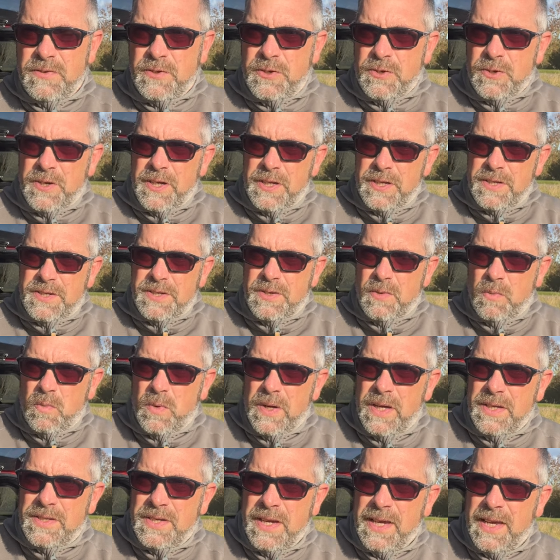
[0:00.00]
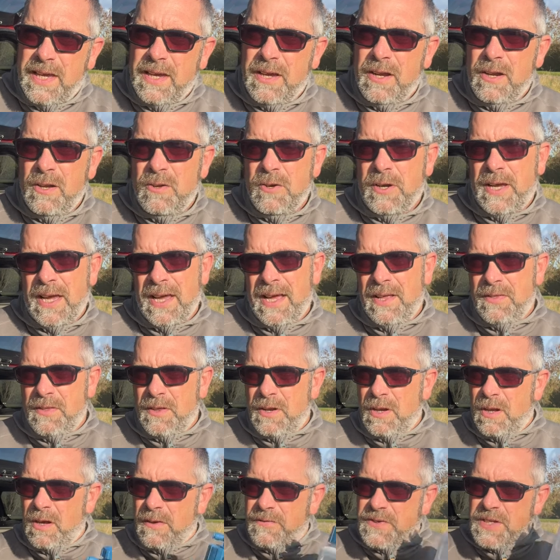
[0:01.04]
for joining us. So we're taking a look at
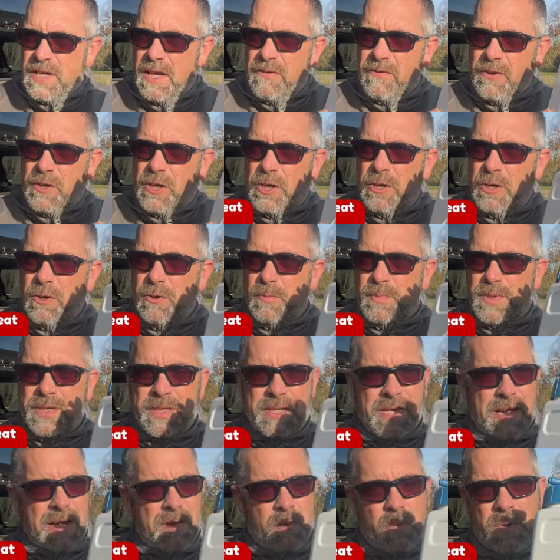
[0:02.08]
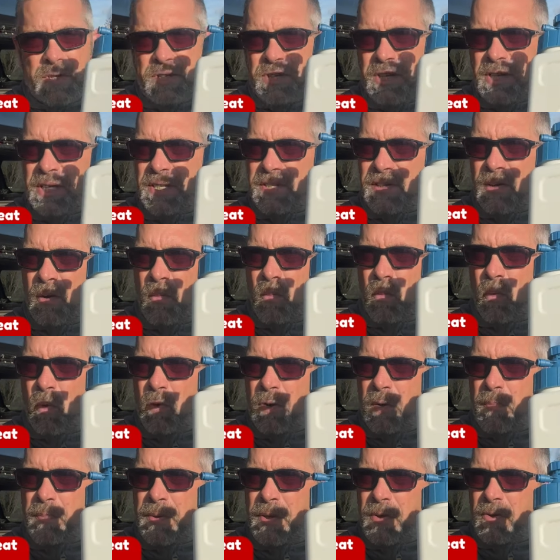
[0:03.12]
the Lifesaver Cube today, which is a
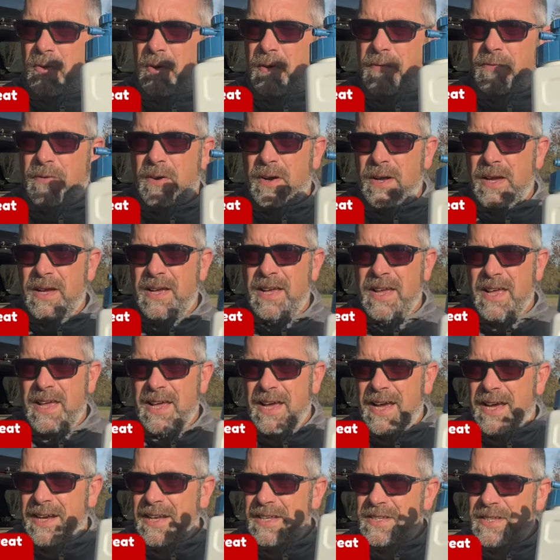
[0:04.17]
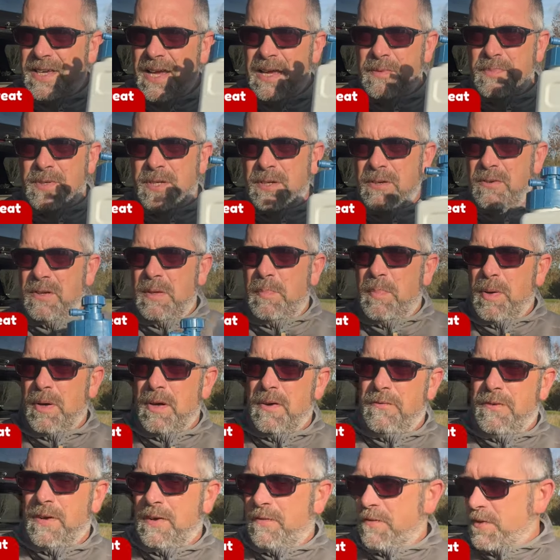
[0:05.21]
water purifier. And it's absolutely
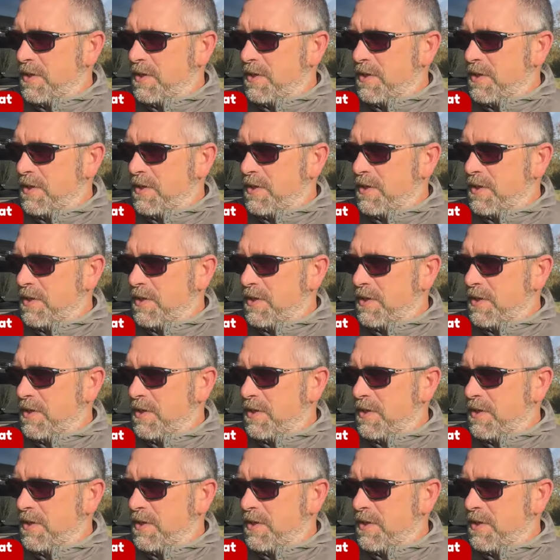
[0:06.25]
perfect for